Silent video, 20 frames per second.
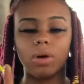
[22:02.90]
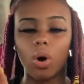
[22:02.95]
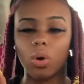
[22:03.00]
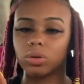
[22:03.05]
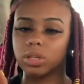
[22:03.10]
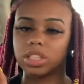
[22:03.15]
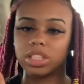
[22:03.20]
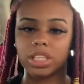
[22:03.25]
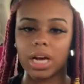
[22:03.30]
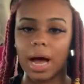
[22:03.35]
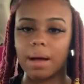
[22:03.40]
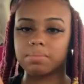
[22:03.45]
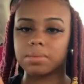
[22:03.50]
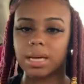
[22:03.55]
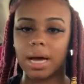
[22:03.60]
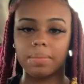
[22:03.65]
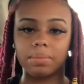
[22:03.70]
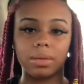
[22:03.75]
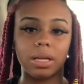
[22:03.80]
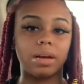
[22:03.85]
only job
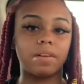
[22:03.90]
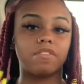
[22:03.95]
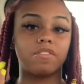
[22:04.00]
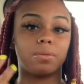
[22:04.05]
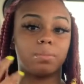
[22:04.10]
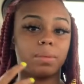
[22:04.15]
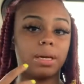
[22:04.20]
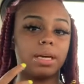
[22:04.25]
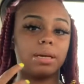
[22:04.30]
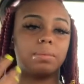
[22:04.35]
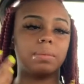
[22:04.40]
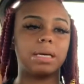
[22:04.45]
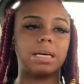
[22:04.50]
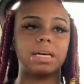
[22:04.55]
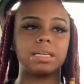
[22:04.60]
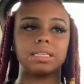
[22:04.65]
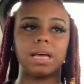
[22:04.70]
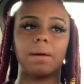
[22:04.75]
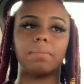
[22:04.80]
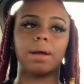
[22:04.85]
type thing for me
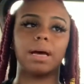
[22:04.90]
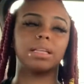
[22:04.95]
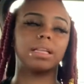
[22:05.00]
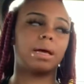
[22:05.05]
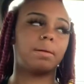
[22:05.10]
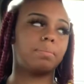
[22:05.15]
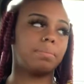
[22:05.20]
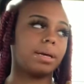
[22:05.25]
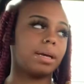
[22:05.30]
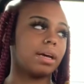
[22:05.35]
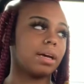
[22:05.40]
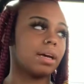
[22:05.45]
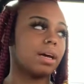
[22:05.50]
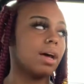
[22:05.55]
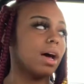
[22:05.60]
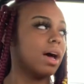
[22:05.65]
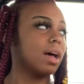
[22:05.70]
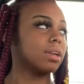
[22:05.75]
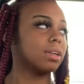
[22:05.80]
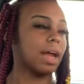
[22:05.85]
because I'm not that big.
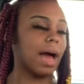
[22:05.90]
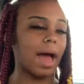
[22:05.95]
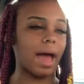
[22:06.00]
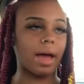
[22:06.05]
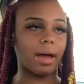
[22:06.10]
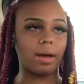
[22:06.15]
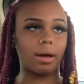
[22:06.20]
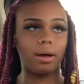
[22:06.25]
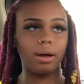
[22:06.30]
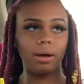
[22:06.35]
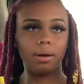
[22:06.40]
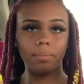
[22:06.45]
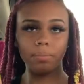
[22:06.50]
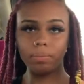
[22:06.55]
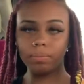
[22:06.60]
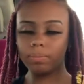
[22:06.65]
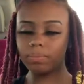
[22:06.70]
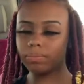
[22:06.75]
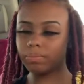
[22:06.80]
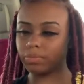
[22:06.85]
Like
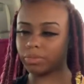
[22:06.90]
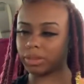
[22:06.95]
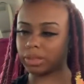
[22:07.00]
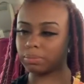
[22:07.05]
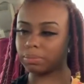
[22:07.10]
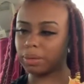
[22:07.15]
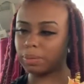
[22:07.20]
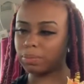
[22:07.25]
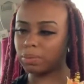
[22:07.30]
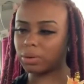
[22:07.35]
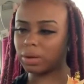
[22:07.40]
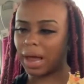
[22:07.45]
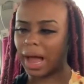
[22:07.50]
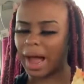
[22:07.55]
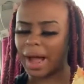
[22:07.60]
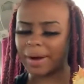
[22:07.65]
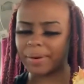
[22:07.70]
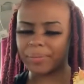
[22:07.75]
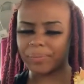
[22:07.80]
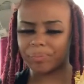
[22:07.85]
people
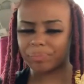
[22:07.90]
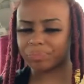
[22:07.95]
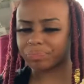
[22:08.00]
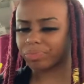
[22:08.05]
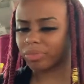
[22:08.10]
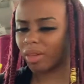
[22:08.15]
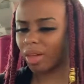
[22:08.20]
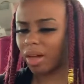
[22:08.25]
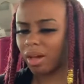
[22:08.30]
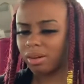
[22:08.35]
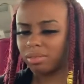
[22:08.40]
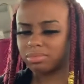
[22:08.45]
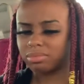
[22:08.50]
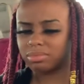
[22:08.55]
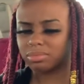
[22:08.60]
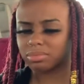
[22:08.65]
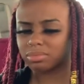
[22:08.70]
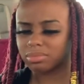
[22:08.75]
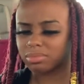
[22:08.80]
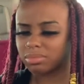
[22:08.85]
like,
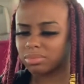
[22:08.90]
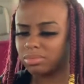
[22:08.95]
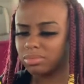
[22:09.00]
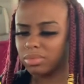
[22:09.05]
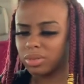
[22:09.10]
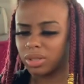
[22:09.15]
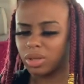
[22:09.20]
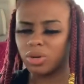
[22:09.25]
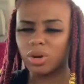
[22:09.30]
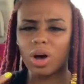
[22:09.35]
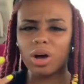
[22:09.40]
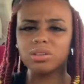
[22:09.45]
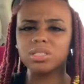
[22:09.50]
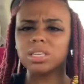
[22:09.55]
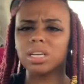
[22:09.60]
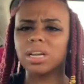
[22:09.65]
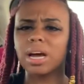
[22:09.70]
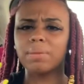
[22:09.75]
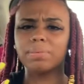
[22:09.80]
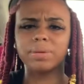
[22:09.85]
you know,
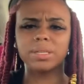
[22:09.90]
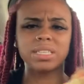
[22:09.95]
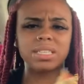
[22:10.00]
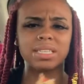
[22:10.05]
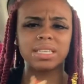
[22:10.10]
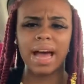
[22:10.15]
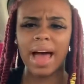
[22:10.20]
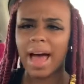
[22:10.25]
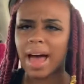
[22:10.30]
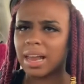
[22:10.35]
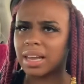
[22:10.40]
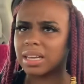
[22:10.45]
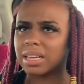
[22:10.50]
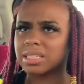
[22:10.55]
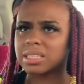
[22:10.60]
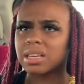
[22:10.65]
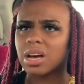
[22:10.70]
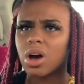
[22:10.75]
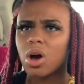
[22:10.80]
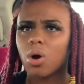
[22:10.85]
celebrity
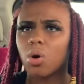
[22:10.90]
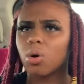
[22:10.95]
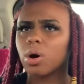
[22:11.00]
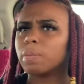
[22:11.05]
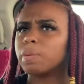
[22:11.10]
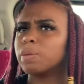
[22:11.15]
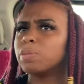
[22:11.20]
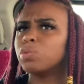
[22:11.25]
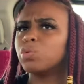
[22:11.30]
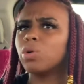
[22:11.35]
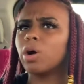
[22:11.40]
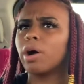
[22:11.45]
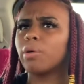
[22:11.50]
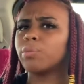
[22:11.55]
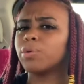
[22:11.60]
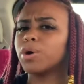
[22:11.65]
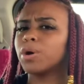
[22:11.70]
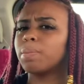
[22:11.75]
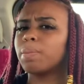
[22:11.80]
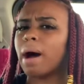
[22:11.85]
stylists or people who are
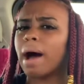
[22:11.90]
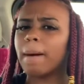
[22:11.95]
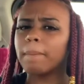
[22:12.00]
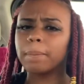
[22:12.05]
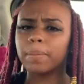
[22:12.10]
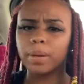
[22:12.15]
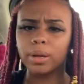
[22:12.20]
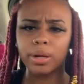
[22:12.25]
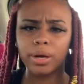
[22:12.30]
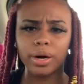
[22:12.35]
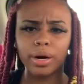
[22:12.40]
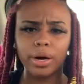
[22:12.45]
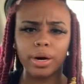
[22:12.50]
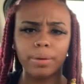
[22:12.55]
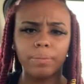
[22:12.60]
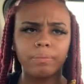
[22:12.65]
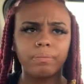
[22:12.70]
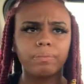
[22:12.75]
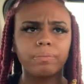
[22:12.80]
real popular